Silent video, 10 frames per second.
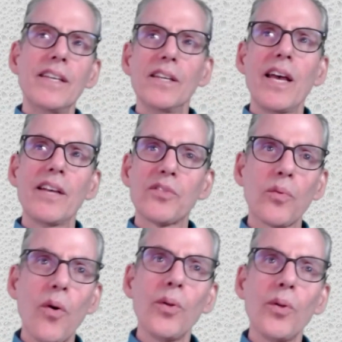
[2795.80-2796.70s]
it has a
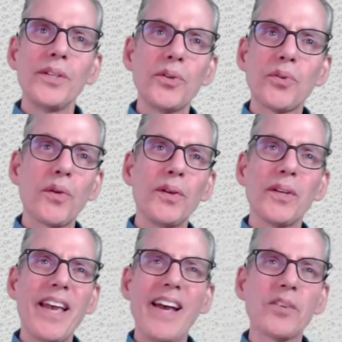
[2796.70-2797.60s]
role in
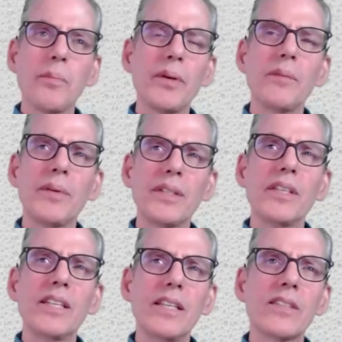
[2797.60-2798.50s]
neutrophilic asthma, but
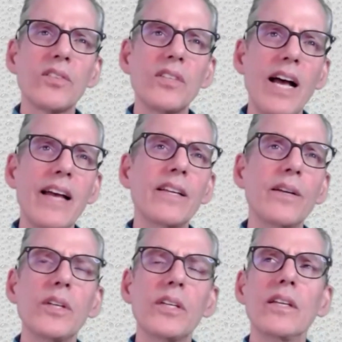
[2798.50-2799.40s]
it's not,
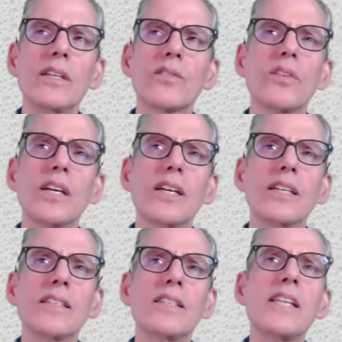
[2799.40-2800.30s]
it's
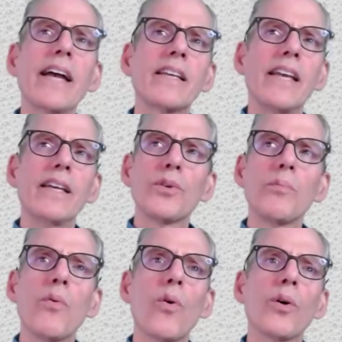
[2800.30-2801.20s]
a decade or
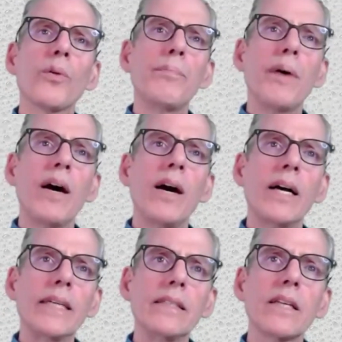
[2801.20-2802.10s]
more
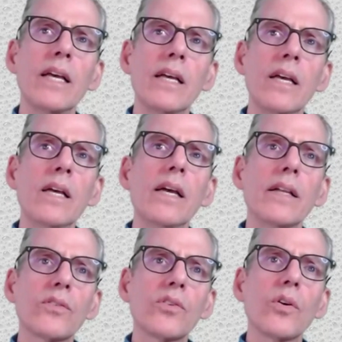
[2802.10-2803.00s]
behind.
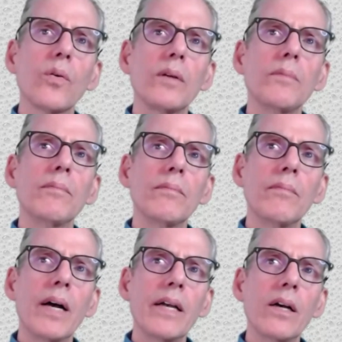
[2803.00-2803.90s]
And so
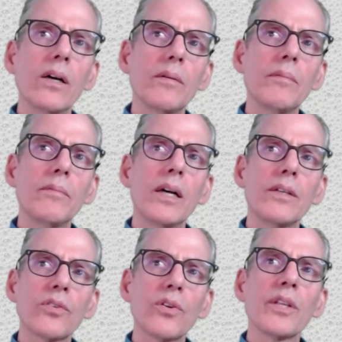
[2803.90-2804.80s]

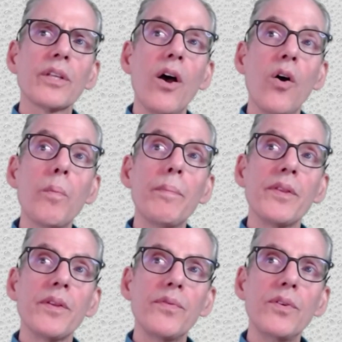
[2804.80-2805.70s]
I certainly hope
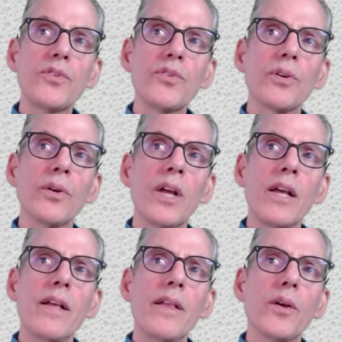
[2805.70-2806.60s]
in the future
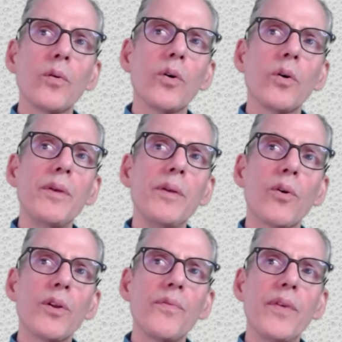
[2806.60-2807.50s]
there will be
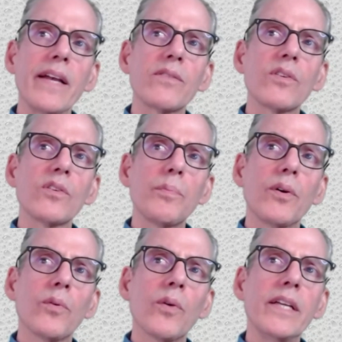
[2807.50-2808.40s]
more advances,
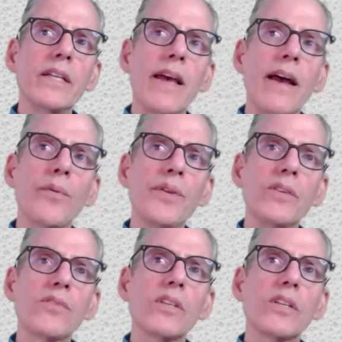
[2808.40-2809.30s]
but right now
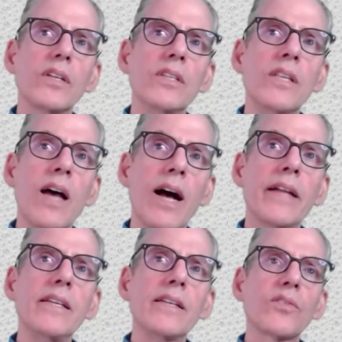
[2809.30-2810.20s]
these
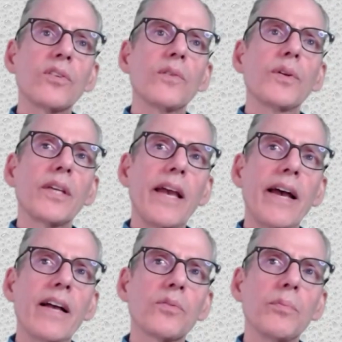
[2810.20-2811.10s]
non-eosinophilic
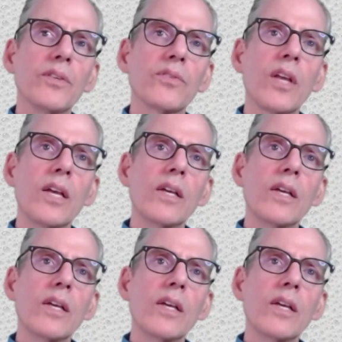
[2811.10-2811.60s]
asthmas,